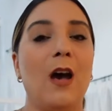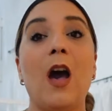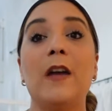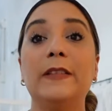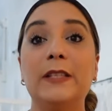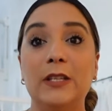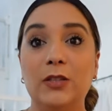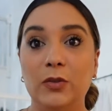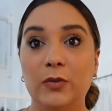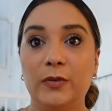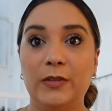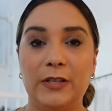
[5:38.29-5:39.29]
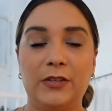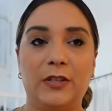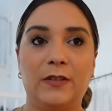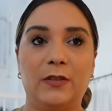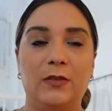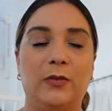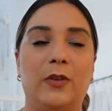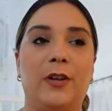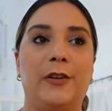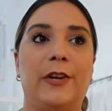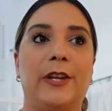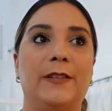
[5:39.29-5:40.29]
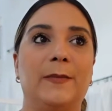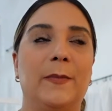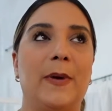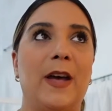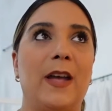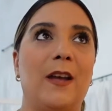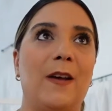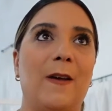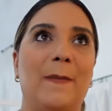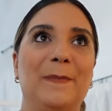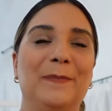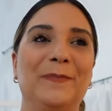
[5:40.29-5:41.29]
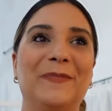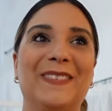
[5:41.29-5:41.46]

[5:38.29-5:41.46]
Obviously do dishes and do laundries, but um,